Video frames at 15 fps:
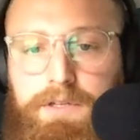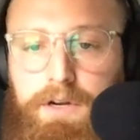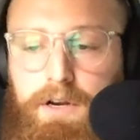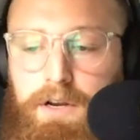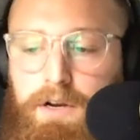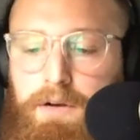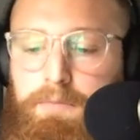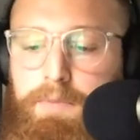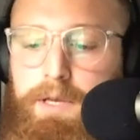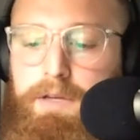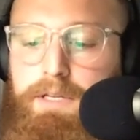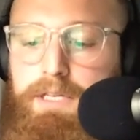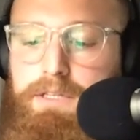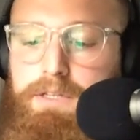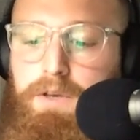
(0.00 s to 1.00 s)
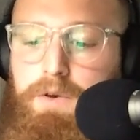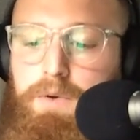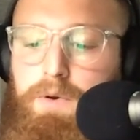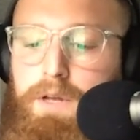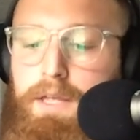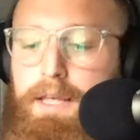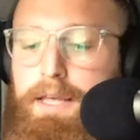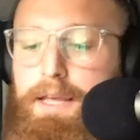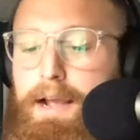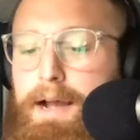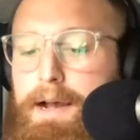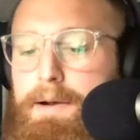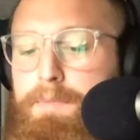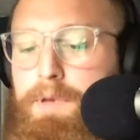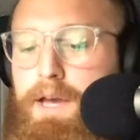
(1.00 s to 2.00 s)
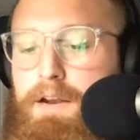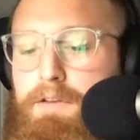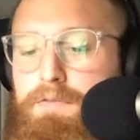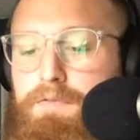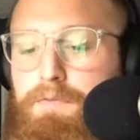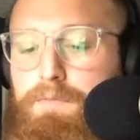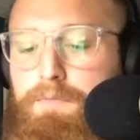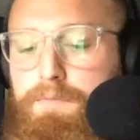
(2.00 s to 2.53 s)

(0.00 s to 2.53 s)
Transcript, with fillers: your ability to kind of